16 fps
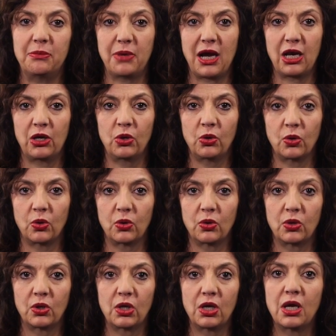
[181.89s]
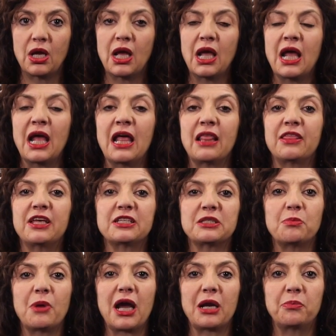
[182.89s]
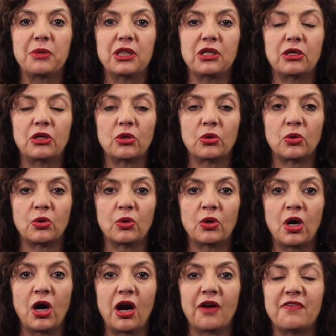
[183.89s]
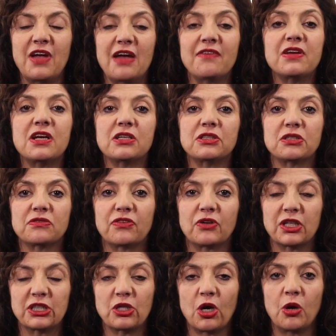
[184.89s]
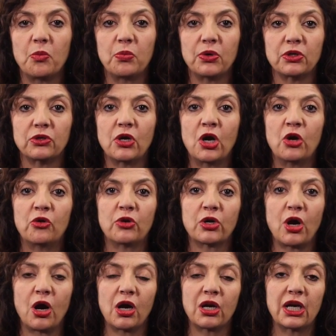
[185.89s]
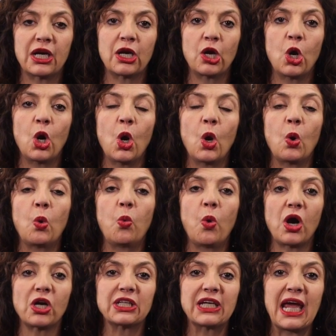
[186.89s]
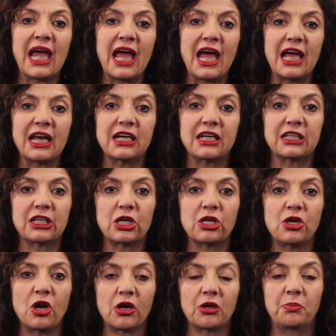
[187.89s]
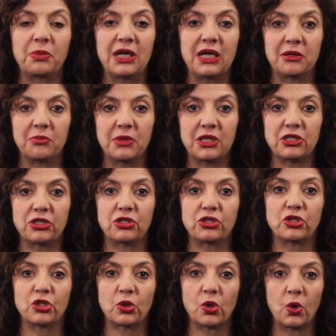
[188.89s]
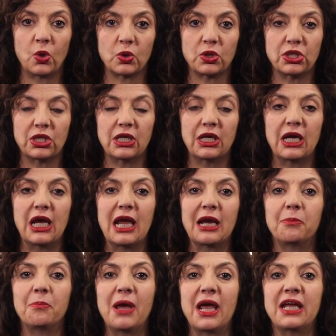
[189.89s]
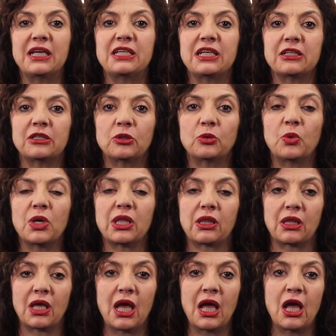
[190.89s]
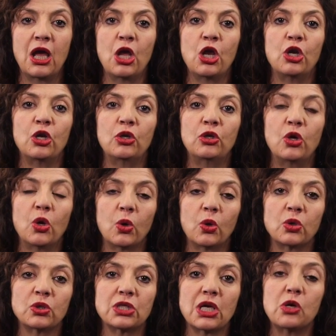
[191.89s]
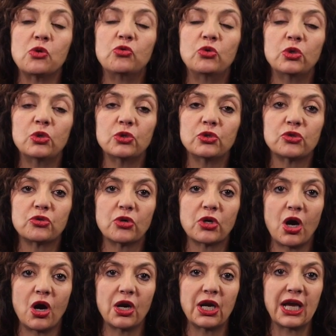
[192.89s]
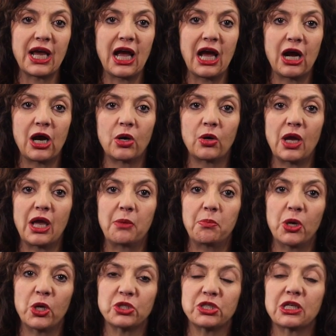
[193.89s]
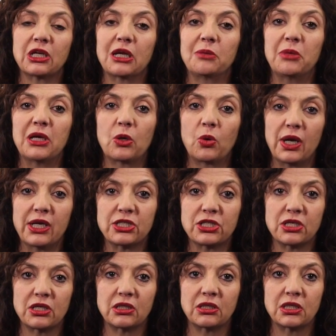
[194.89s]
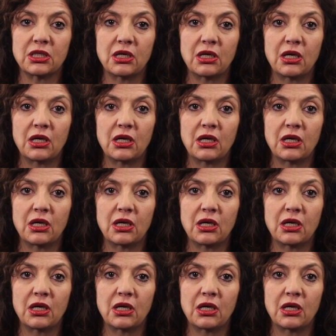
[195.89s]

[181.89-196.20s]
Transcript: by law. This might be the law of evidence, for example, regarding what can and cannot be admitted to court. It may deal with laws and rules regarding how a person can be questioned